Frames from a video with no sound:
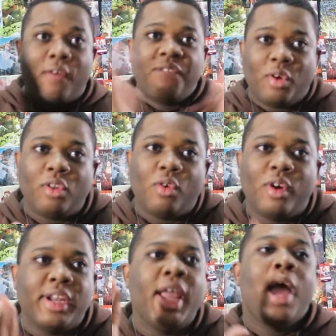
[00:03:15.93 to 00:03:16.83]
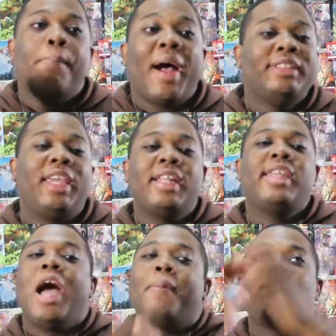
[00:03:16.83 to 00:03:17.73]
Full on, about to get
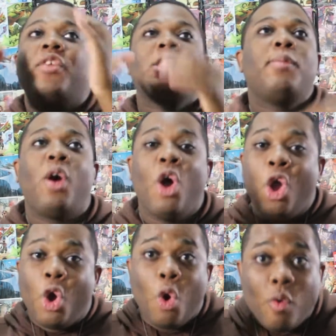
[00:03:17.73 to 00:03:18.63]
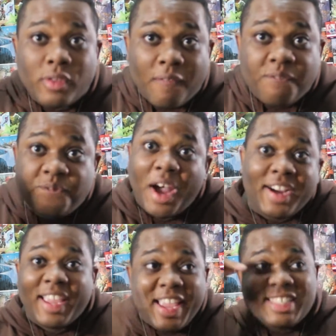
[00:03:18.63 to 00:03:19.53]
down. But first of all, who the
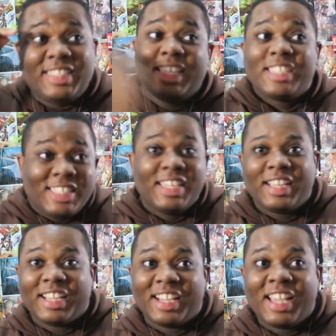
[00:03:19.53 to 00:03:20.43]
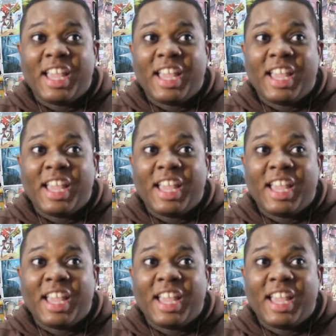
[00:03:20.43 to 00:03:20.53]
f is this nigga?